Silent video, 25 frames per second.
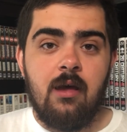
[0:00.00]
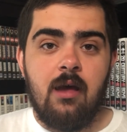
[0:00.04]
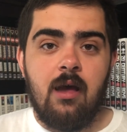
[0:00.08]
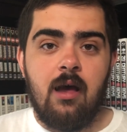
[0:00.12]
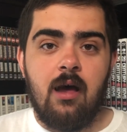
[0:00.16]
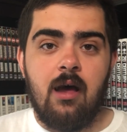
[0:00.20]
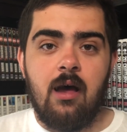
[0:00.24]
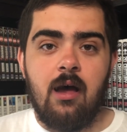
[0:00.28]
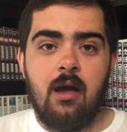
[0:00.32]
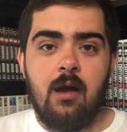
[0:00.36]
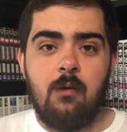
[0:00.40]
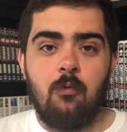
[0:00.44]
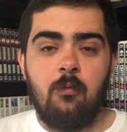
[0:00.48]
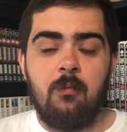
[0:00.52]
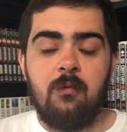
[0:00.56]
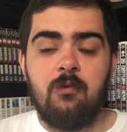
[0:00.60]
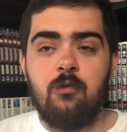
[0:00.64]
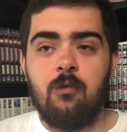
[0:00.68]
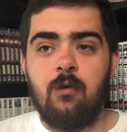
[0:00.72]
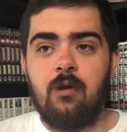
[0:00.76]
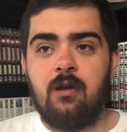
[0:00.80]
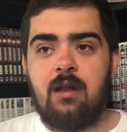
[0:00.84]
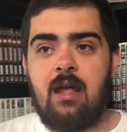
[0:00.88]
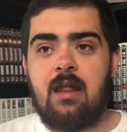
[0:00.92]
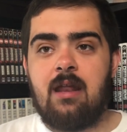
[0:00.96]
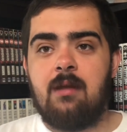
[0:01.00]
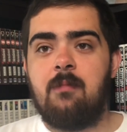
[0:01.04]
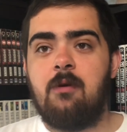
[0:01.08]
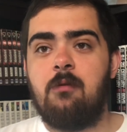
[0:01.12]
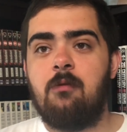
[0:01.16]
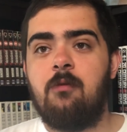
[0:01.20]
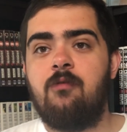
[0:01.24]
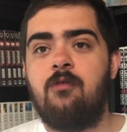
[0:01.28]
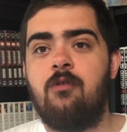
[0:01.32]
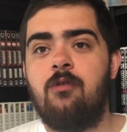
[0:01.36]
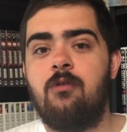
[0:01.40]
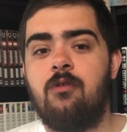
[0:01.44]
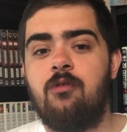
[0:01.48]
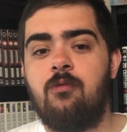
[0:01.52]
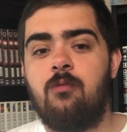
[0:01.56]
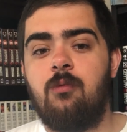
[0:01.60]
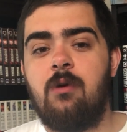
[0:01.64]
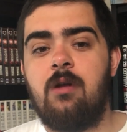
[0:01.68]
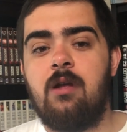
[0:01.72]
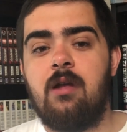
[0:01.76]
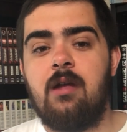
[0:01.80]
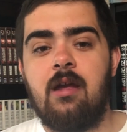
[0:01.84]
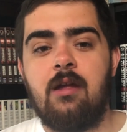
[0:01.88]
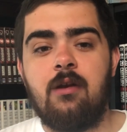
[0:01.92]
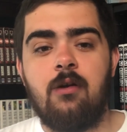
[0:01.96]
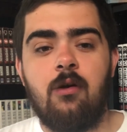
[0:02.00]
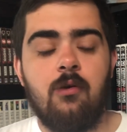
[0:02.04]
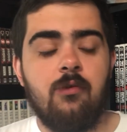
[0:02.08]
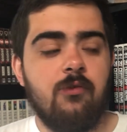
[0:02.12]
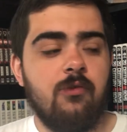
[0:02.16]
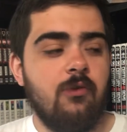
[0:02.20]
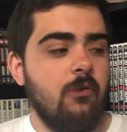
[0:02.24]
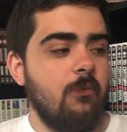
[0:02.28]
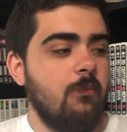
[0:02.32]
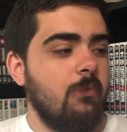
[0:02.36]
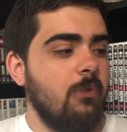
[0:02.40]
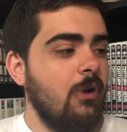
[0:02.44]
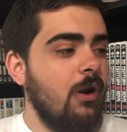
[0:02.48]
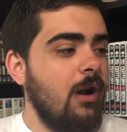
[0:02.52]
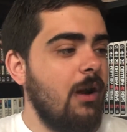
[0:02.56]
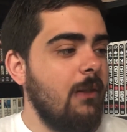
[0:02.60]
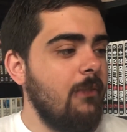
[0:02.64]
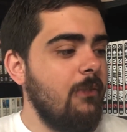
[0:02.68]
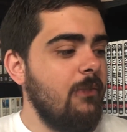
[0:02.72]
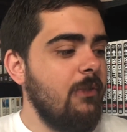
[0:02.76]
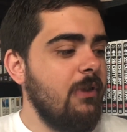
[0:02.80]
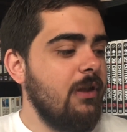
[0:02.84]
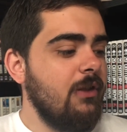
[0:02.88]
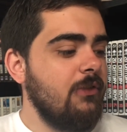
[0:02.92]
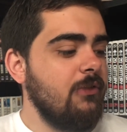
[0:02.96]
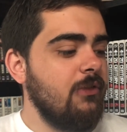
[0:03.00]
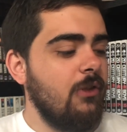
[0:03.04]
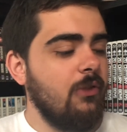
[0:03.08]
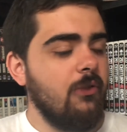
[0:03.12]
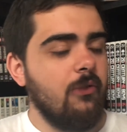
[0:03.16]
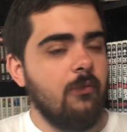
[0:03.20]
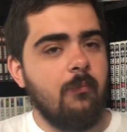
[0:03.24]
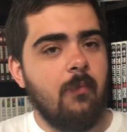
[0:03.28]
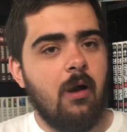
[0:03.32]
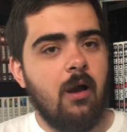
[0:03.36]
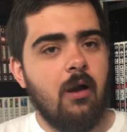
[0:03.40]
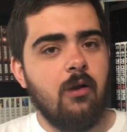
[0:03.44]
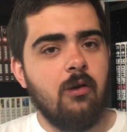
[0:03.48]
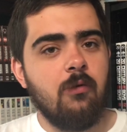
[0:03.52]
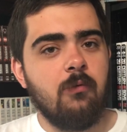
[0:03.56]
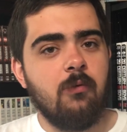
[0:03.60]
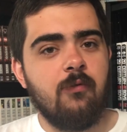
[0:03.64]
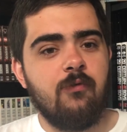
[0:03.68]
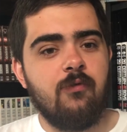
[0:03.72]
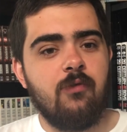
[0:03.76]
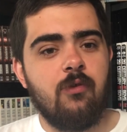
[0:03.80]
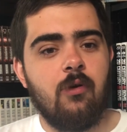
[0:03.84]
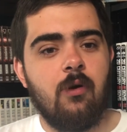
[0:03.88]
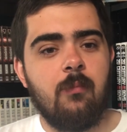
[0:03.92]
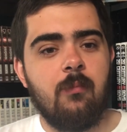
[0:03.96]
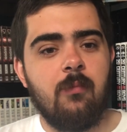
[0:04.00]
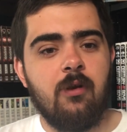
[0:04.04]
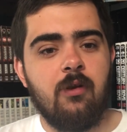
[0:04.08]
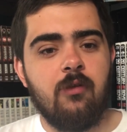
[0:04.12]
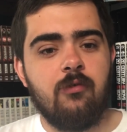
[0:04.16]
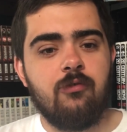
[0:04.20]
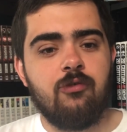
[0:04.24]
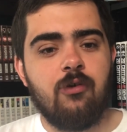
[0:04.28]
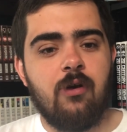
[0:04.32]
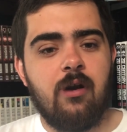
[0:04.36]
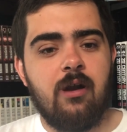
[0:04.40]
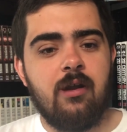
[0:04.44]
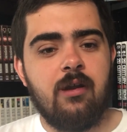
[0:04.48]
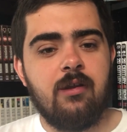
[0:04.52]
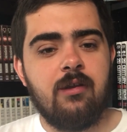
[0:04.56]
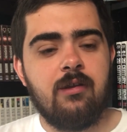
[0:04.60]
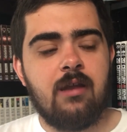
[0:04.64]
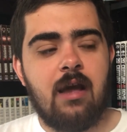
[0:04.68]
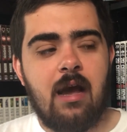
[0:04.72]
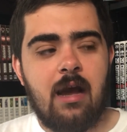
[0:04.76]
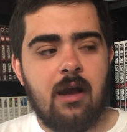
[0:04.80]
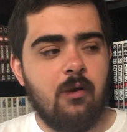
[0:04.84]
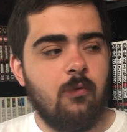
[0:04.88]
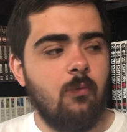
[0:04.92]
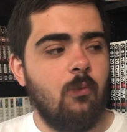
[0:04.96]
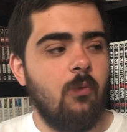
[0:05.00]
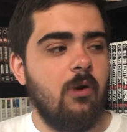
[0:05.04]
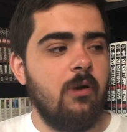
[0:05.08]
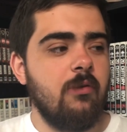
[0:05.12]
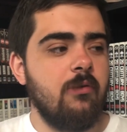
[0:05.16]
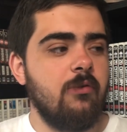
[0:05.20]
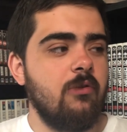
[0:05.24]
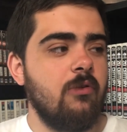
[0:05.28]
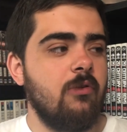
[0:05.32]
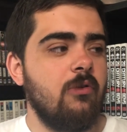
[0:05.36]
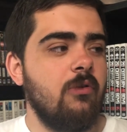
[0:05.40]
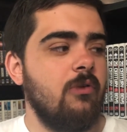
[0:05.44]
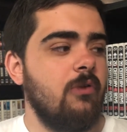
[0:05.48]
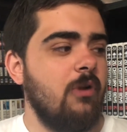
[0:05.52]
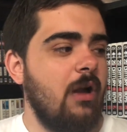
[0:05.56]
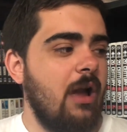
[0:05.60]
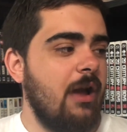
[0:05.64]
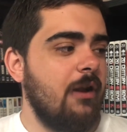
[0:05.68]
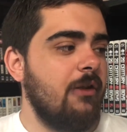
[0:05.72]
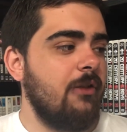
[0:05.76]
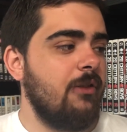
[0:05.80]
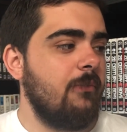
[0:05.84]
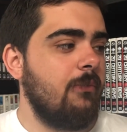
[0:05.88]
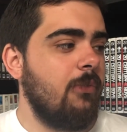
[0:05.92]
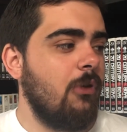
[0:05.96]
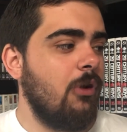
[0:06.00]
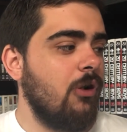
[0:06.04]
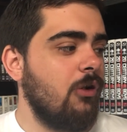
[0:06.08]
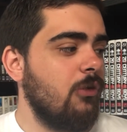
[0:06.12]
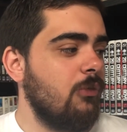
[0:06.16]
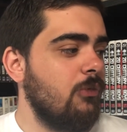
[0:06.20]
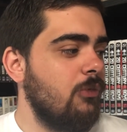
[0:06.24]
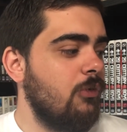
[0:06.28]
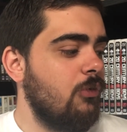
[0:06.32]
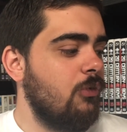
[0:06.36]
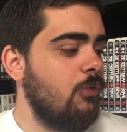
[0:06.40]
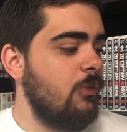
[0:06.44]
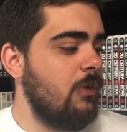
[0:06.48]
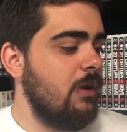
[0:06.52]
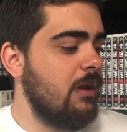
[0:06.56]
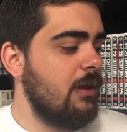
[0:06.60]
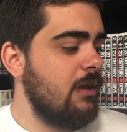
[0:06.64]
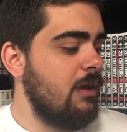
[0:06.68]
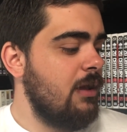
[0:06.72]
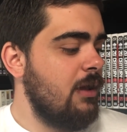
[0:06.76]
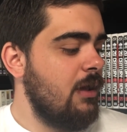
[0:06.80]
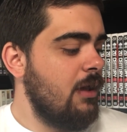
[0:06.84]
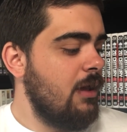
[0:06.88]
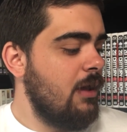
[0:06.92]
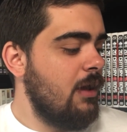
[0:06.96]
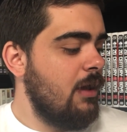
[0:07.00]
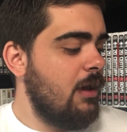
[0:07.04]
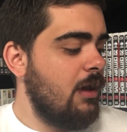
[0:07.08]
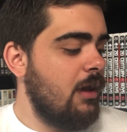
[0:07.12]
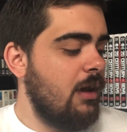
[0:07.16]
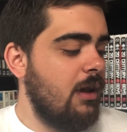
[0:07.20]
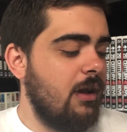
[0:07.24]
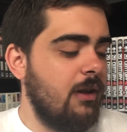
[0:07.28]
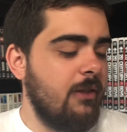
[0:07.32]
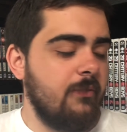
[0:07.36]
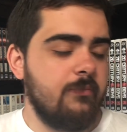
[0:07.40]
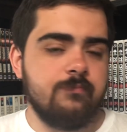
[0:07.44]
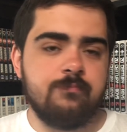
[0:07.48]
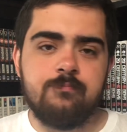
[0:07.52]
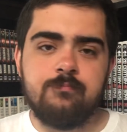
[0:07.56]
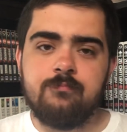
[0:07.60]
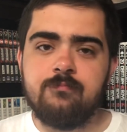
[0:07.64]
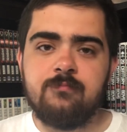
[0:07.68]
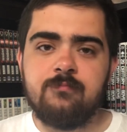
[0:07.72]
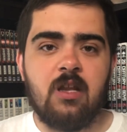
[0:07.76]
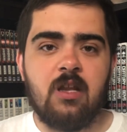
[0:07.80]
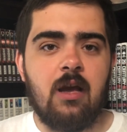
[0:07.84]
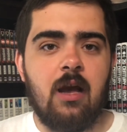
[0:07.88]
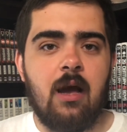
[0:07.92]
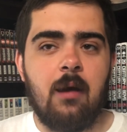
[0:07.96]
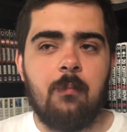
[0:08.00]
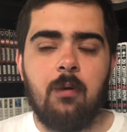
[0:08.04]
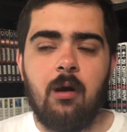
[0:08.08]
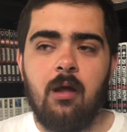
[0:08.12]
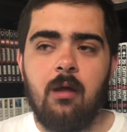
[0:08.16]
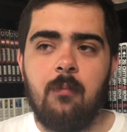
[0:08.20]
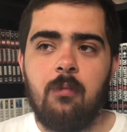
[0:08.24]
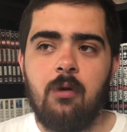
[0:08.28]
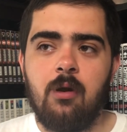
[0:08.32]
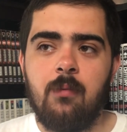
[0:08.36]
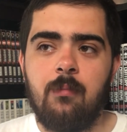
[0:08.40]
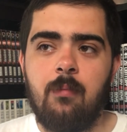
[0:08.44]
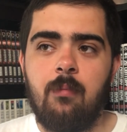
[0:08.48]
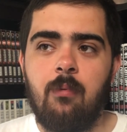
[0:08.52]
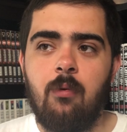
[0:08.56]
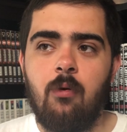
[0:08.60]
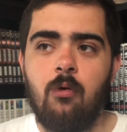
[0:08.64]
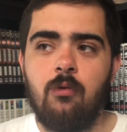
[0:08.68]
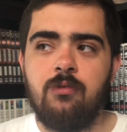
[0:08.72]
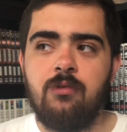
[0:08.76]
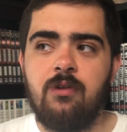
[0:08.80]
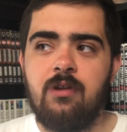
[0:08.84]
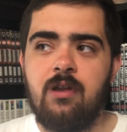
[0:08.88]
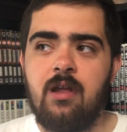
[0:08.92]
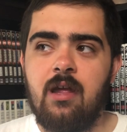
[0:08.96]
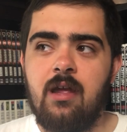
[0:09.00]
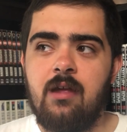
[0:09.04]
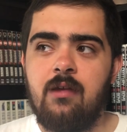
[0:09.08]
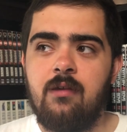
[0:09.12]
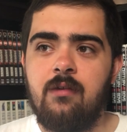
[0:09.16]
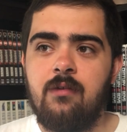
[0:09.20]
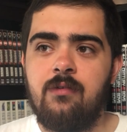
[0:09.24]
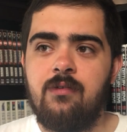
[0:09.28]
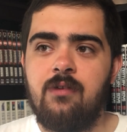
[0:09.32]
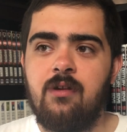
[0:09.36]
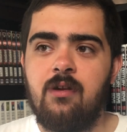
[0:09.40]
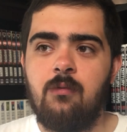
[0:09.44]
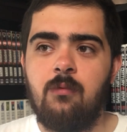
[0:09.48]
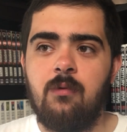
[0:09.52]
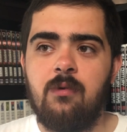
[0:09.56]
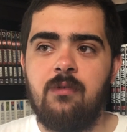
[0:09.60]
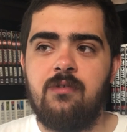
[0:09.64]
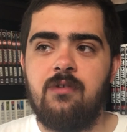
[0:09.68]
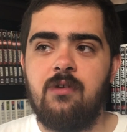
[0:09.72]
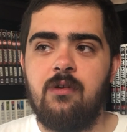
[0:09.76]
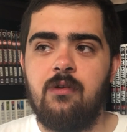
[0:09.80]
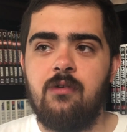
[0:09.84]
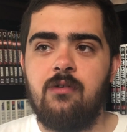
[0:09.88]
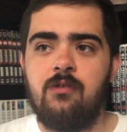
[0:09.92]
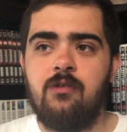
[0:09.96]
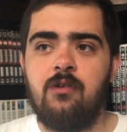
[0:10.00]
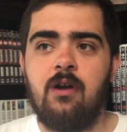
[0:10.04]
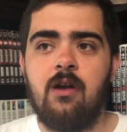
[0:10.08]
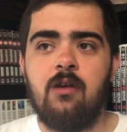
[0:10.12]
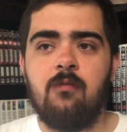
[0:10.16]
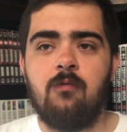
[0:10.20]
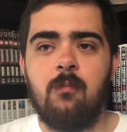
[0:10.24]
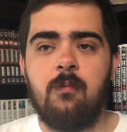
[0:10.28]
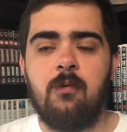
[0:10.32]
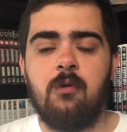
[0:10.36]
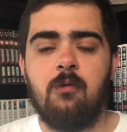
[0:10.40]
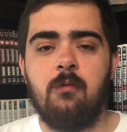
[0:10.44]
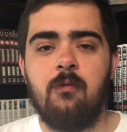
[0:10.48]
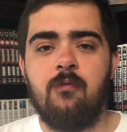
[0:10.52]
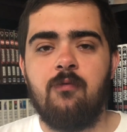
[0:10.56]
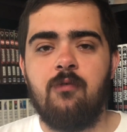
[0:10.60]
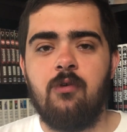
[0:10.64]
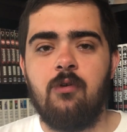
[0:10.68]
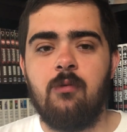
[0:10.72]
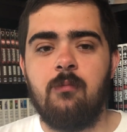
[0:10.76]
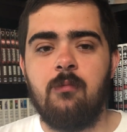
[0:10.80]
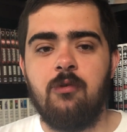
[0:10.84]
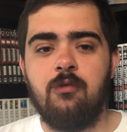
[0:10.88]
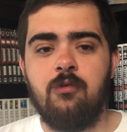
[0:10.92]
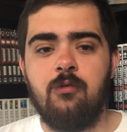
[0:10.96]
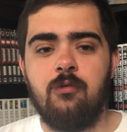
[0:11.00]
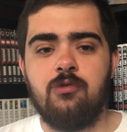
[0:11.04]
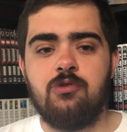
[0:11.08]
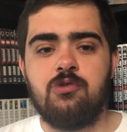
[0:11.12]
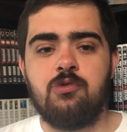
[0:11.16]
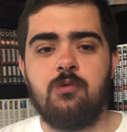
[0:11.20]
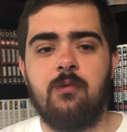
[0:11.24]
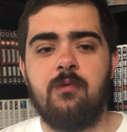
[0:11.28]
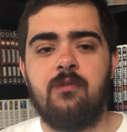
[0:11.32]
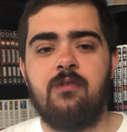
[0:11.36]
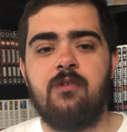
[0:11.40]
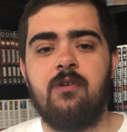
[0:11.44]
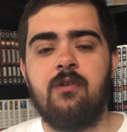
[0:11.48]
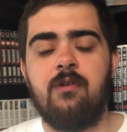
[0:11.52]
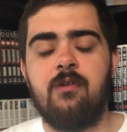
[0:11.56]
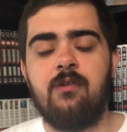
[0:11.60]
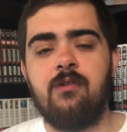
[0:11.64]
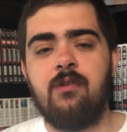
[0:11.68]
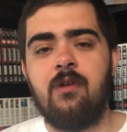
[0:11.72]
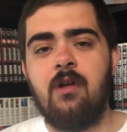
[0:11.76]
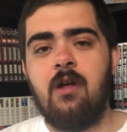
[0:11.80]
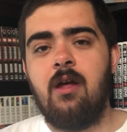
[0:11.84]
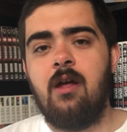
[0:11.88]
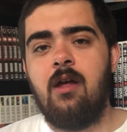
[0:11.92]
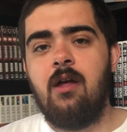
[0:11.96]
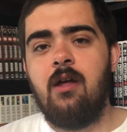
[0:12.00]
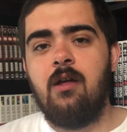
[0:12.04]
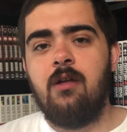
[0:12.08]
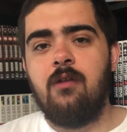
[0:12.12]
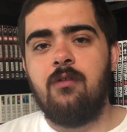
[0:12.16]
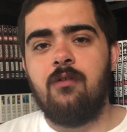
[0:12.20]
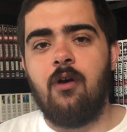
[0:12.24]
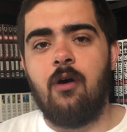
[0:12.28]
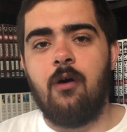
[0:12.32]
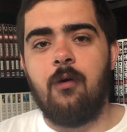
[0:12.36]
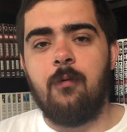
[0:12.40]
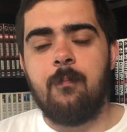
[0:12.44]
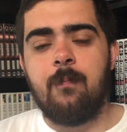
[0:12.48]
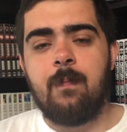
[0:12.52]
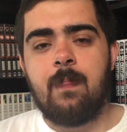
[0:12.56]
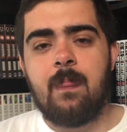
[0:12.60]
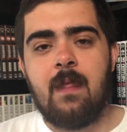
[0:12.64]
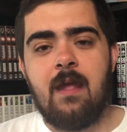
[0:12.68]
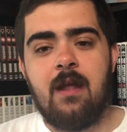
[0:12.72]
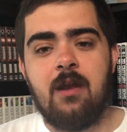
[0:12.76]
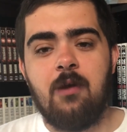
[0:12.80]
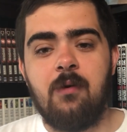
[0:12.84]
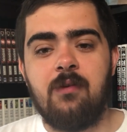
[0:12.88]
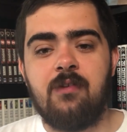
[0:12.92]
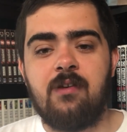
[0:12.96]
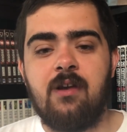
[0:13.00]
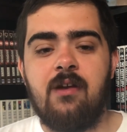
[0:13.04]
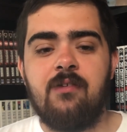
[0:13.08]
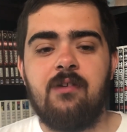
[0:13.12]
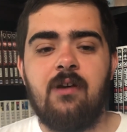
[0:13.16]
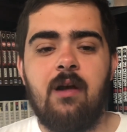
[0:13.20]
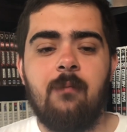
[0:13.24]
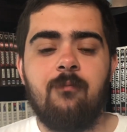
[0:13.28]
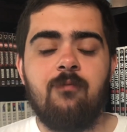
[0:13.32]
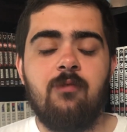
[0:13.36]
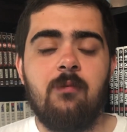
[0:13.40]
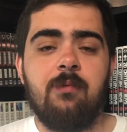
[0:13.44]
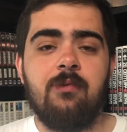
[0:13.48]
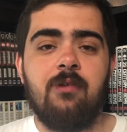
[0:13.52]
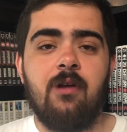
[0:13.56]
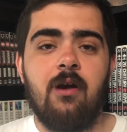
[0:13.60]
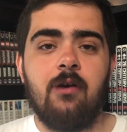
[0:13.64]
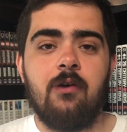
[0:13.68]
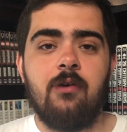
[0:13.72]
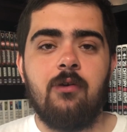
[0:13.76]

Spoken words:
I will be doing an anime review this week, and also probably another manga review. I'm gonna try to knock one out of the park real quick. I'll probably put up a poll today, seeing what series you guys want me to review. I'm gonna do a short series. So, anyways, guys, I'm Flip.